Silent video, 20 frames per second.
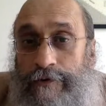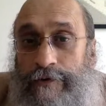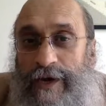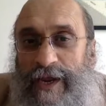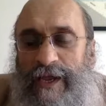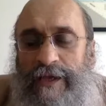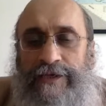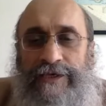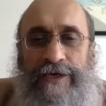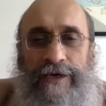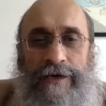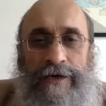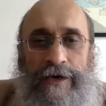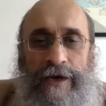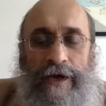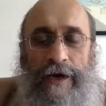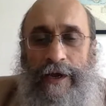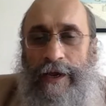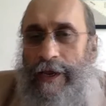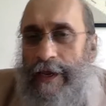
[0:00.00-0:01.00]
today's
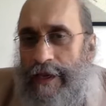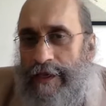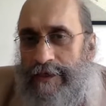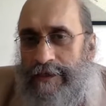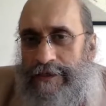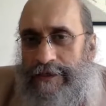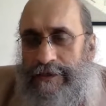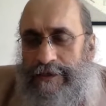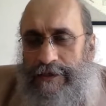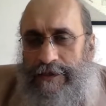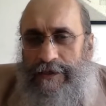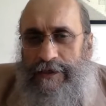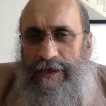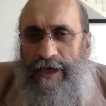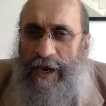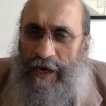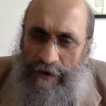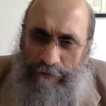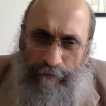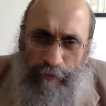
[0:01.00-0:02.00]
India is
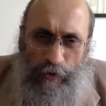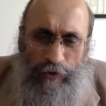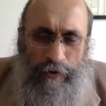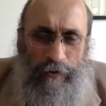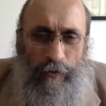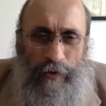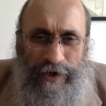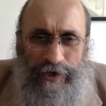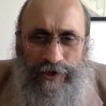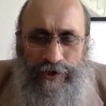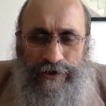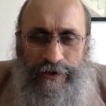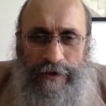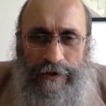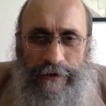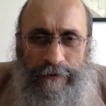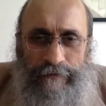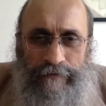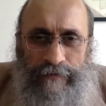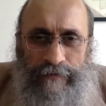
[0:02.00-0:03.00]
an important question.